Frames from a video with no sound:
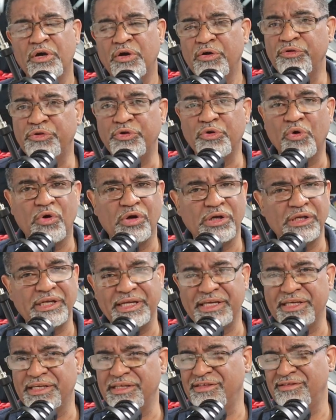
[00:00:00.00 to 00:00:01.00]
New
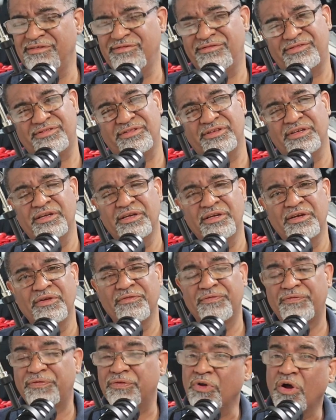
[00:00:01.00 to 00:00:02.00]
Orleans,
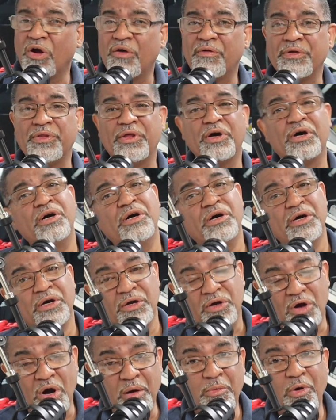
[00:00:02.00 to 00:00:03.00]
Florida,
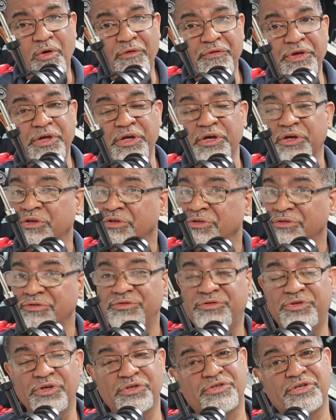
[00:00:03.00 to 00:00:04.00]
come over here
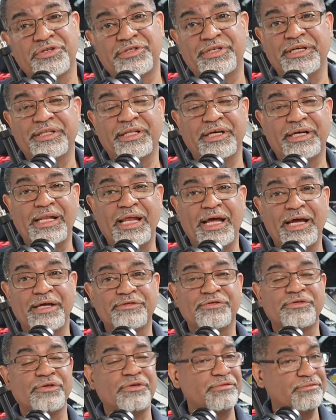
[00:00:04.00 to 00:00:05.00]
just to take the class.
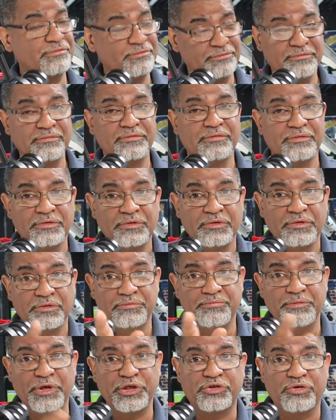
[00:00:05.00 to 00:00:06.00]
So
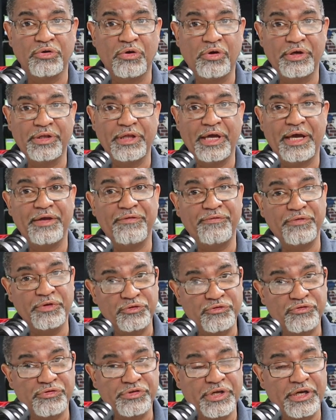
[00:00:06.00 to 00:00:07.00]
make sure that if you're
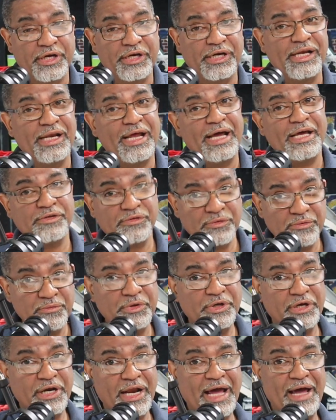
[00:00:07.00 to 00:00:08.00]
interested in class,
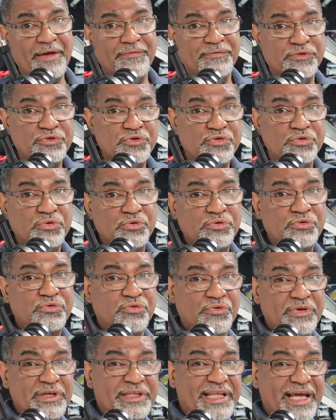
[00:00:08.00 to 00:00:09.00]
we're gonna have
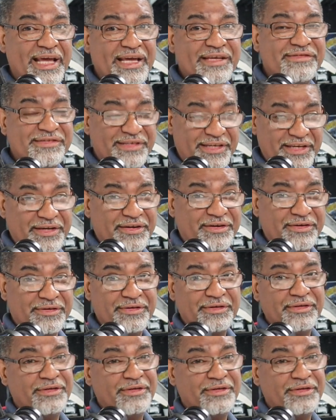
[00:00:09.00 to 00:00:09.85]
2-3 days here,